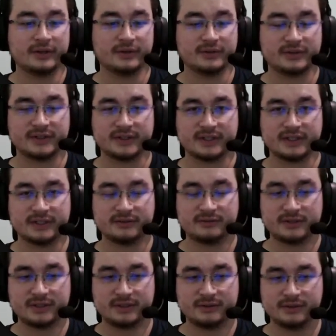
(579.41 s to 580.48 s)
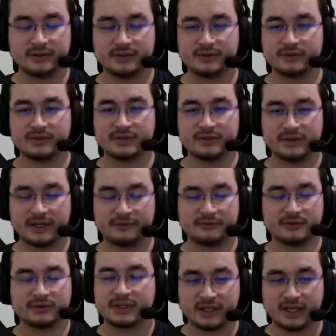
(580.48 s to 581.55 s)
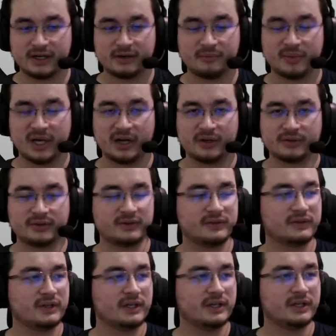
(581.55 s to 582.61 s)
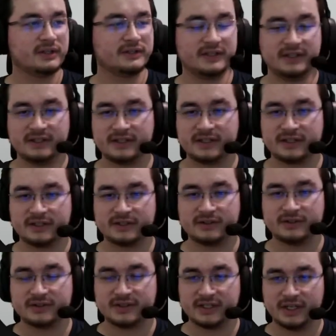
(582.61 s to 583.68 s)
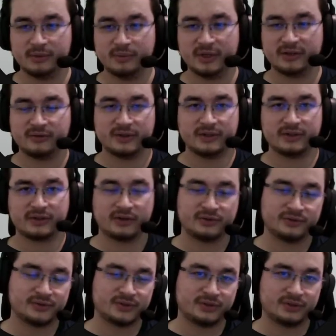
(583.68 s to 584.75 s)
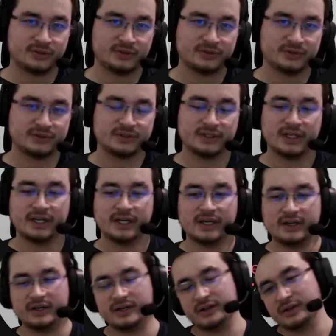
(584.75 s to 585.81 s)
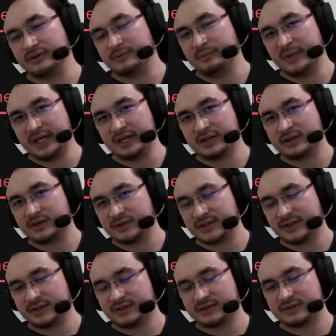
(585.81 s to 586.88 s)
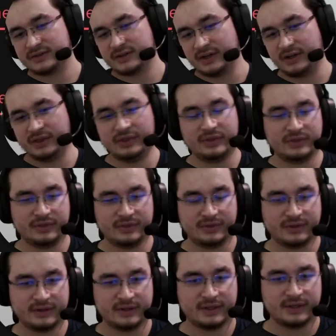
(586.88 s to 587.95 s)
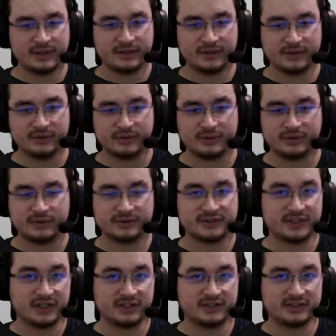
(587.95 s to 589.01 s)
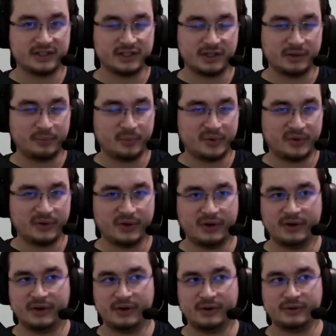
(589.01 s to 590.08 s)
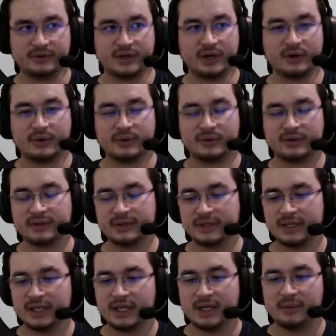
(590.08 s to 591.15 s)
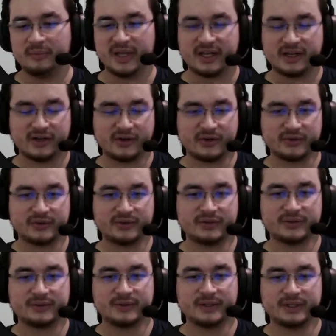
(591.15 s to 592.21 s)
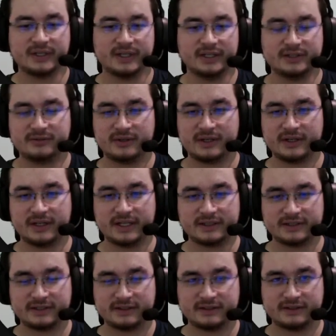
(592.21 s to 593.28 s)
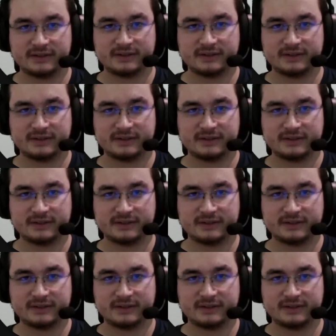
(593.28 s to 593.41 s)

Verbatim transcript: using Histoire, you don't have to care about sending the state between the controls and the main content and your setup uh, code because Histoire does